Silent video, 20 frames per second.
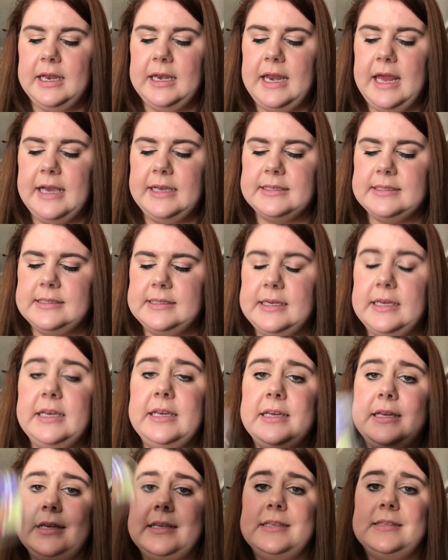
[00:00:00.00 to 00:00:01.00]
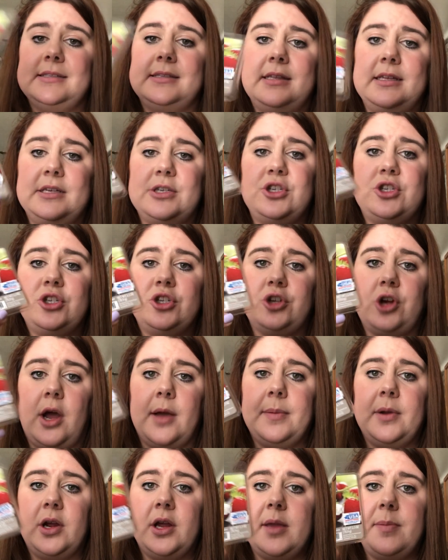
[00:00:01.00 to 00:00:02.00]
Next is this
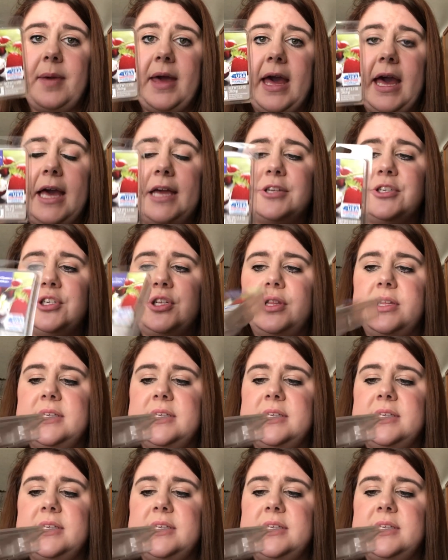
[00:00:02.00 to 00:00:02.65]
strawberry patch.